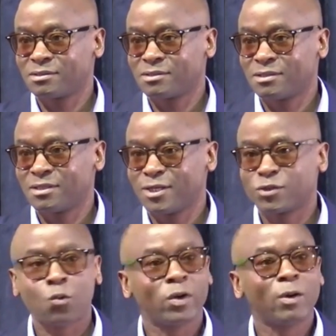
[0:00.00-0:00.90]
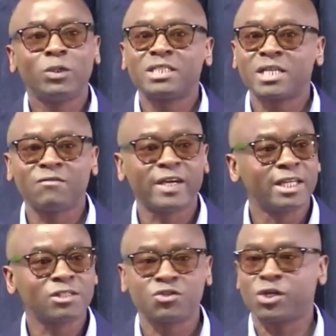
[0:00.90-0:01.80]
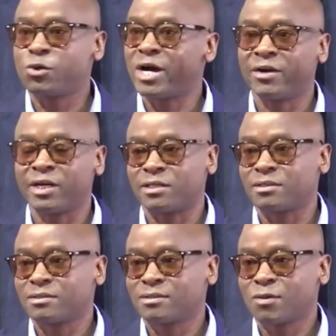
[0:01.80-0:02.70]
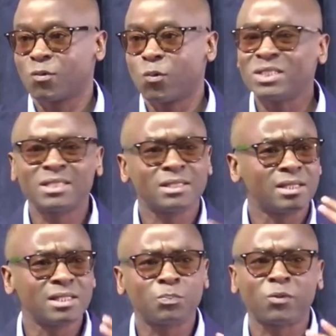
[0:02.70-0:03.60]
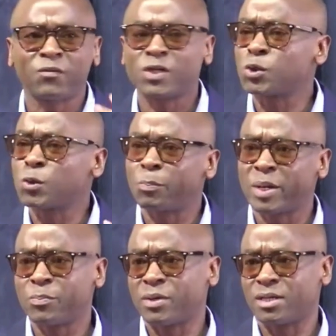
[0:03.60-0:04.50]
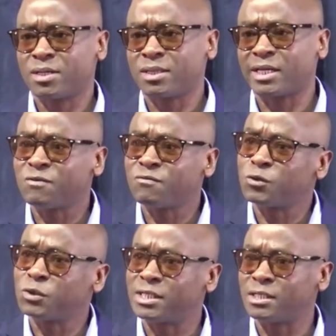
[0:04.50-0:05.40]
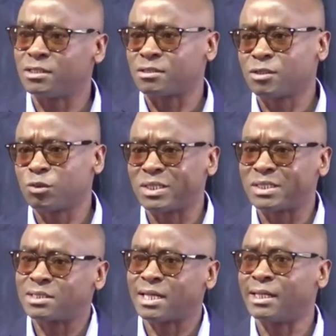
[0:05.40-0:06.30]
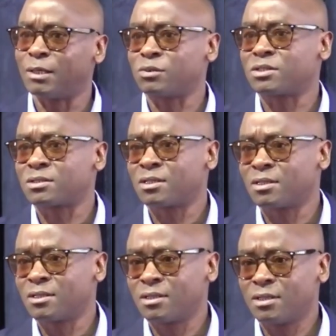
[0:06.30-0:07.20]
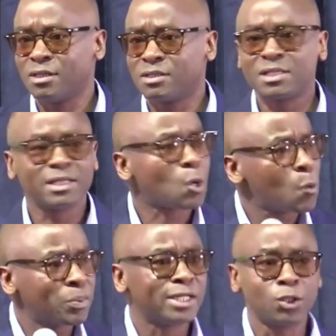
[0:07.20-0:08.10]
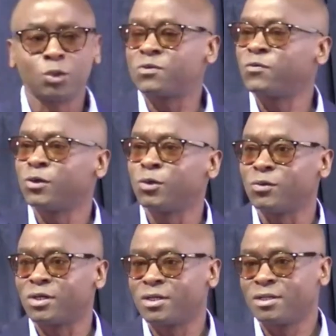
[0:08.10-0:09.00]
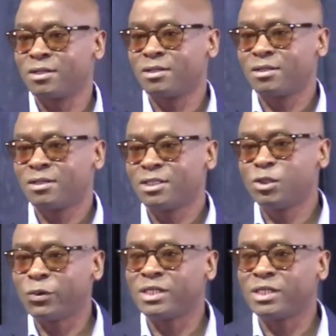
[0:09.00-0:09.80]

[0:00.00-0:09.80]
So whichever industry you are in, what is this professional paper that if you did, you will stand out? It will open doors for you. Do it.